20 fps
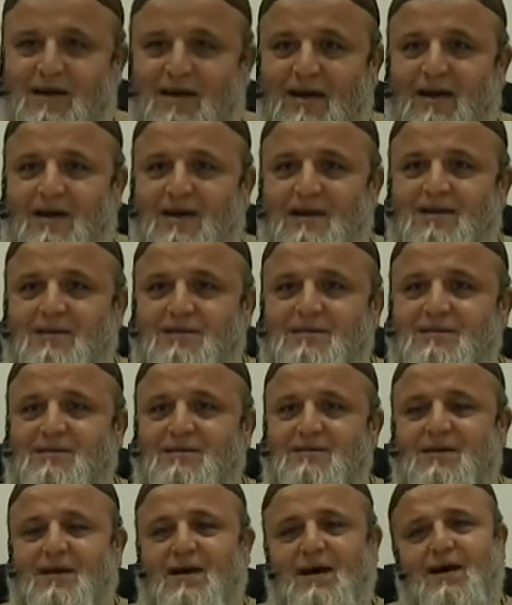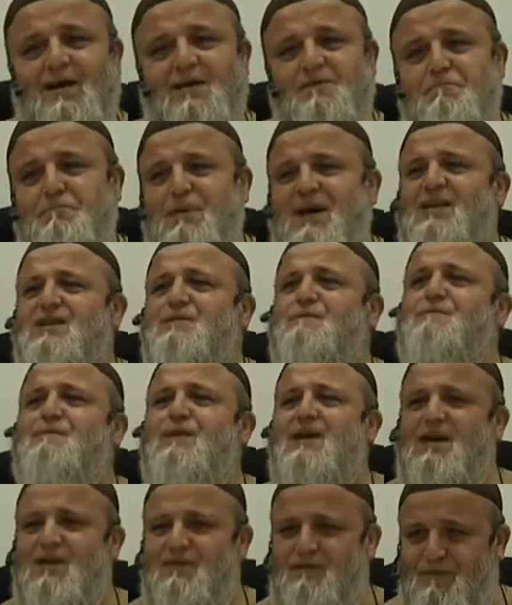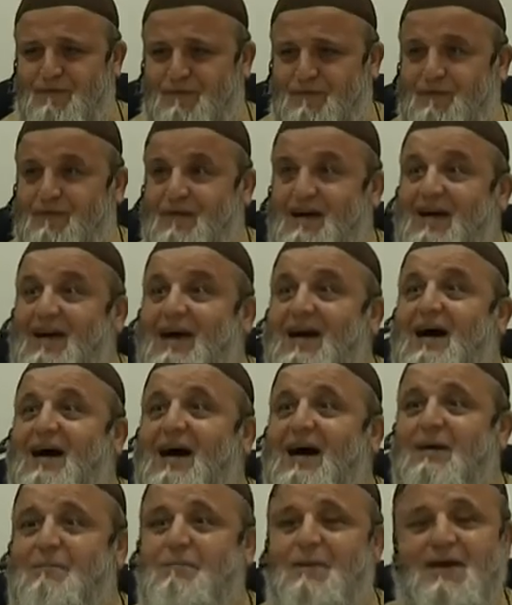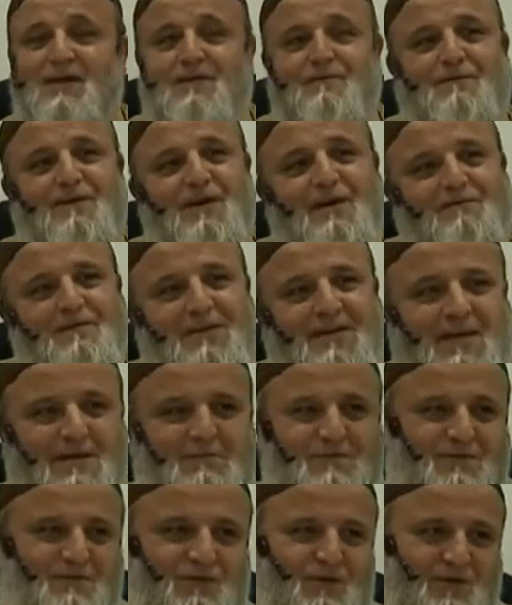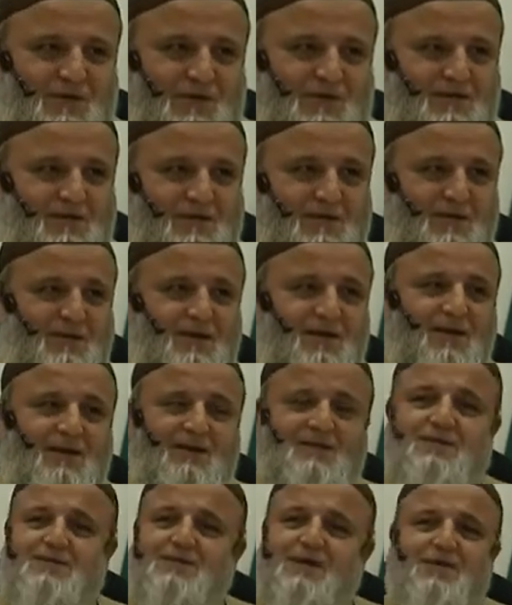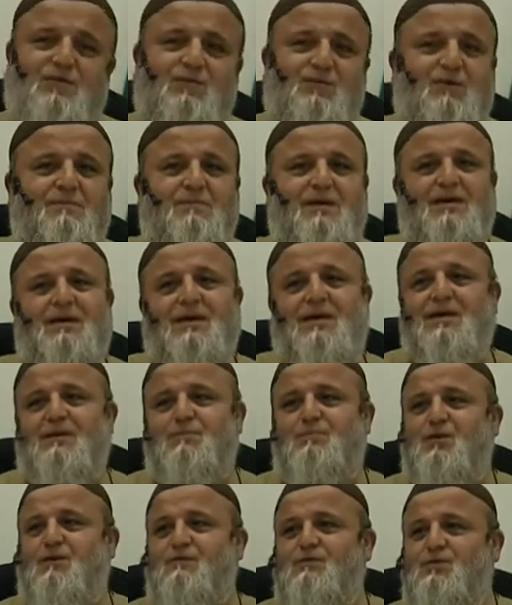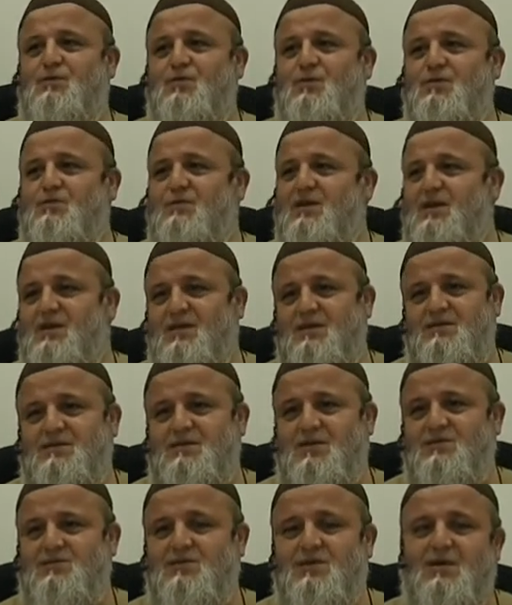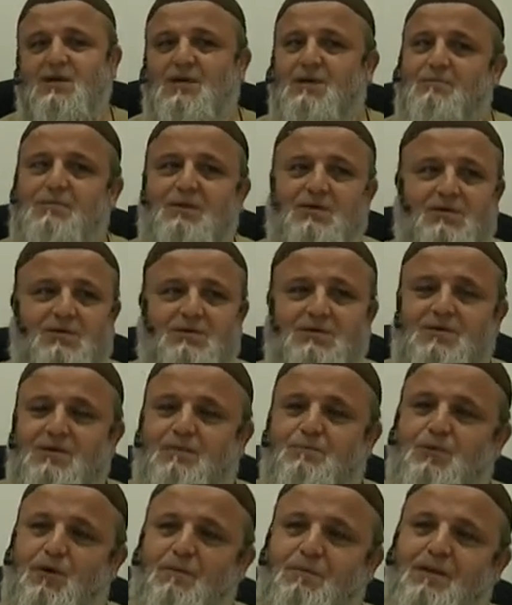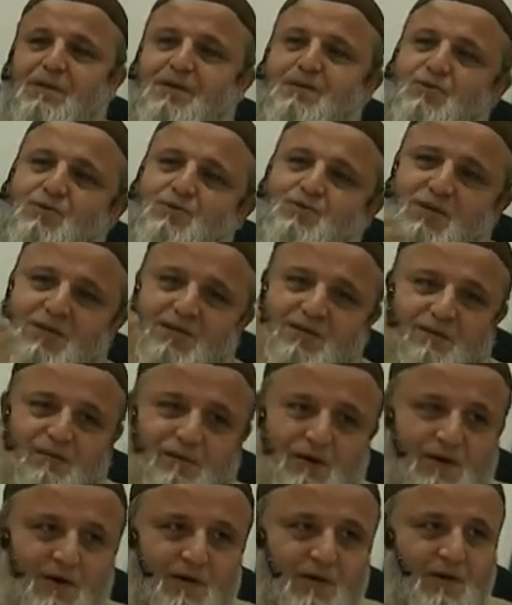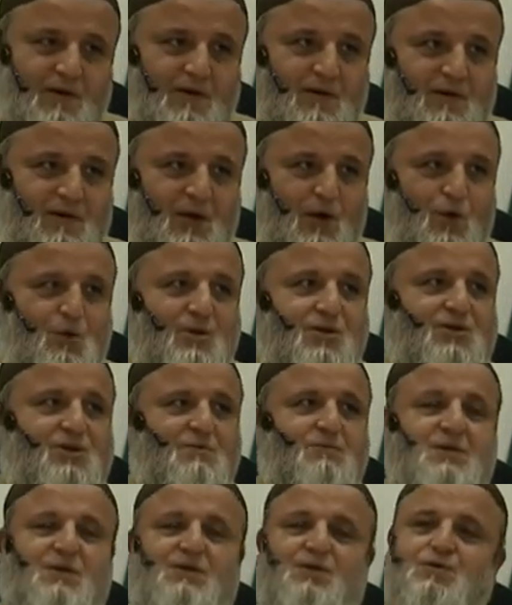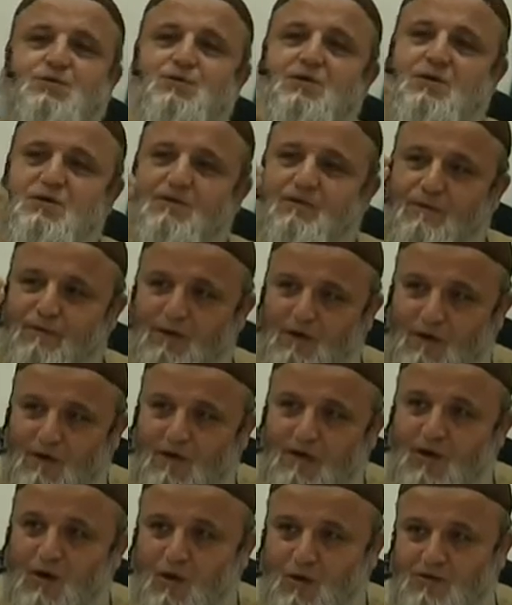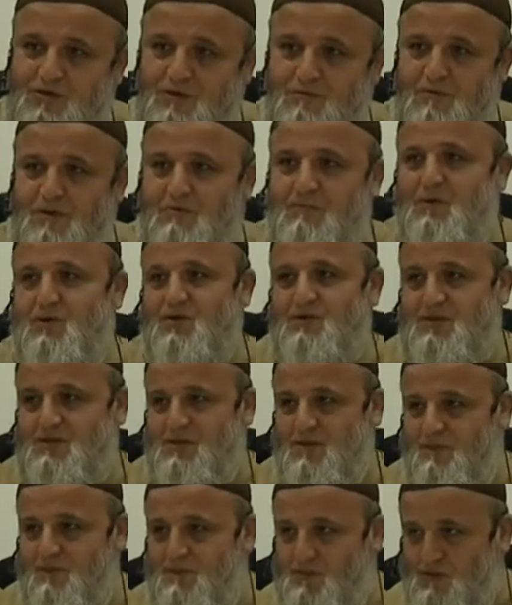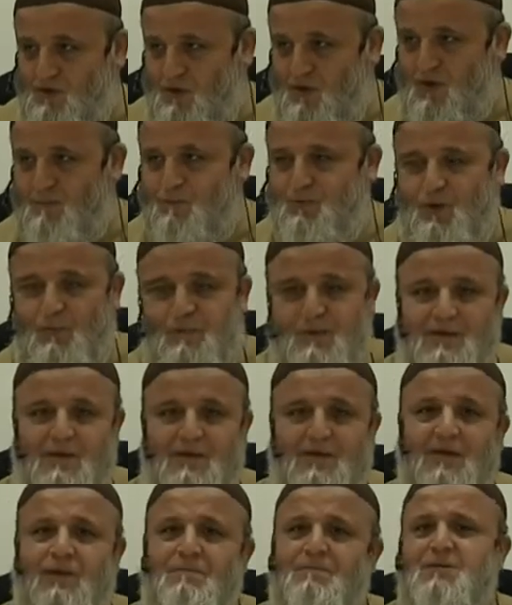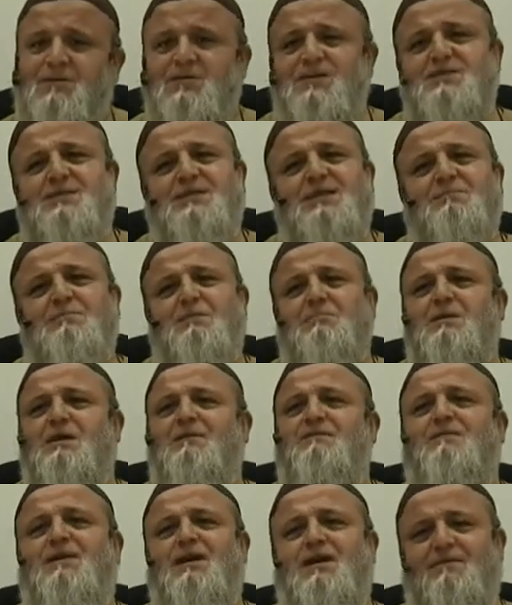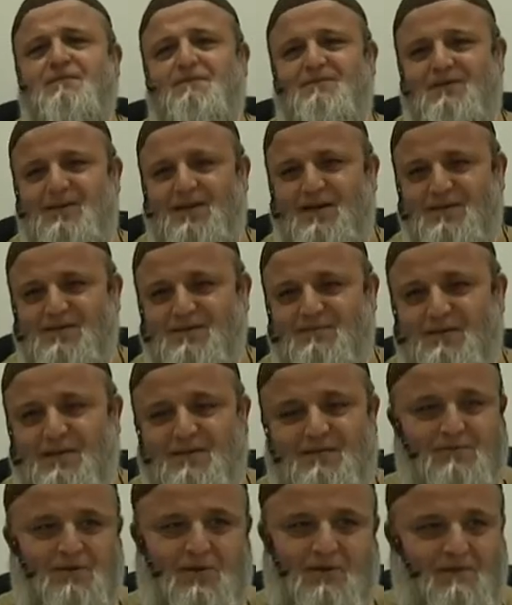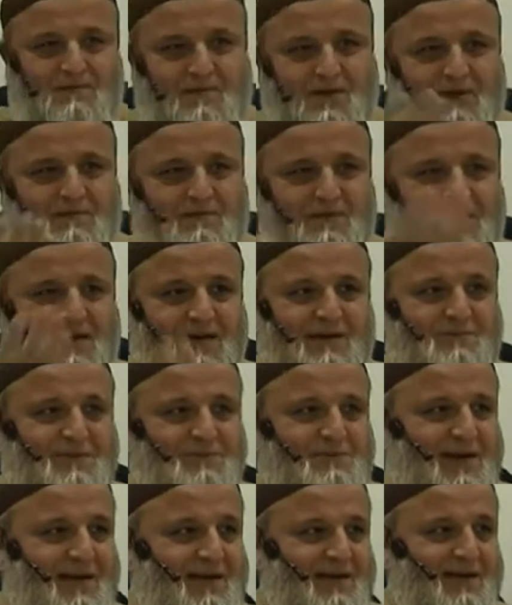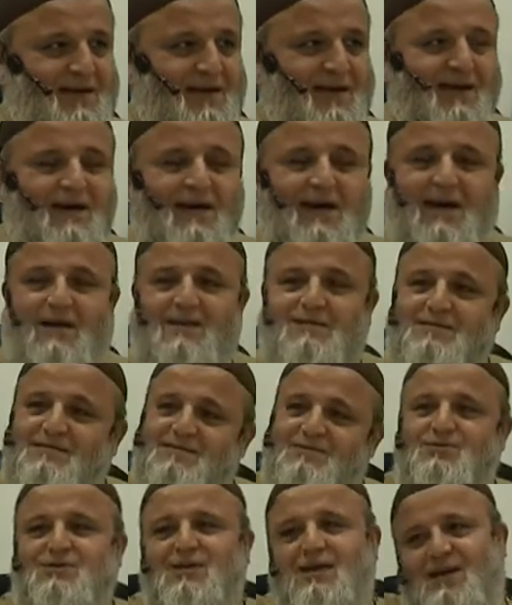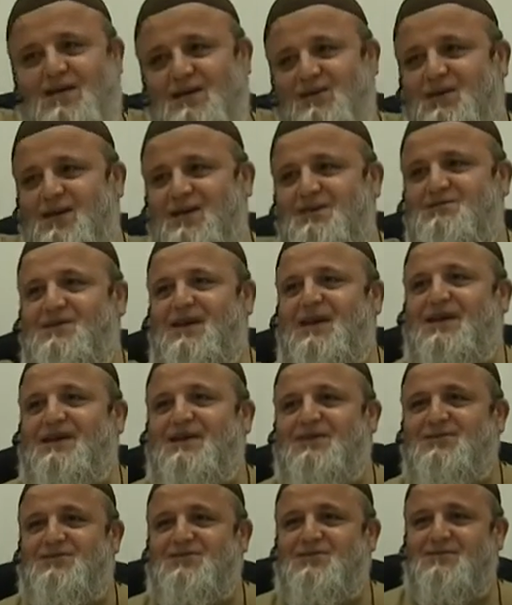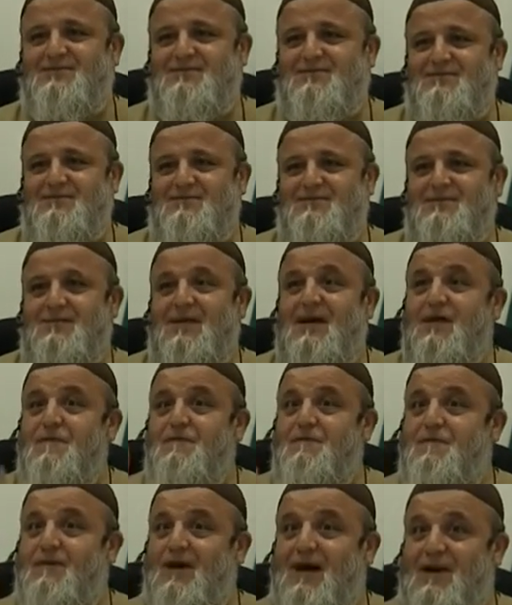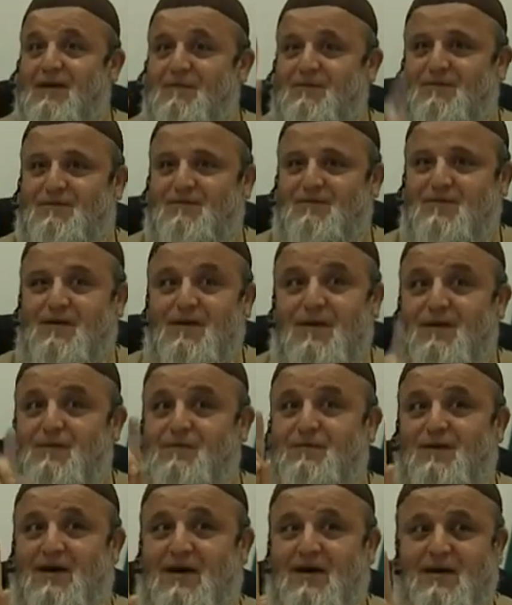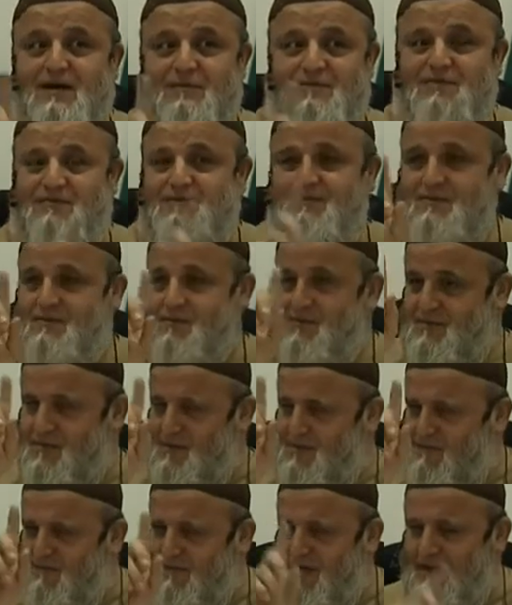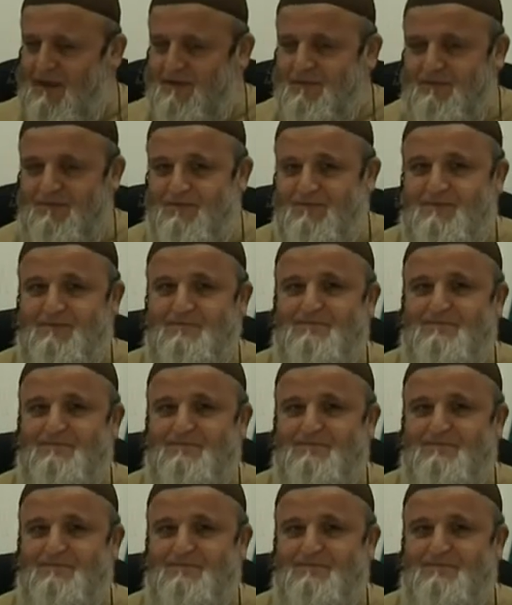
And I paid him 5 dirhams for it. He says, I don't want to make any profit on it or anything as such, because the property did not transfer. The ownership did not transfer onto me because it's a stolen property. Just give me my 5 dirhams back and you can take it. 5, just 5.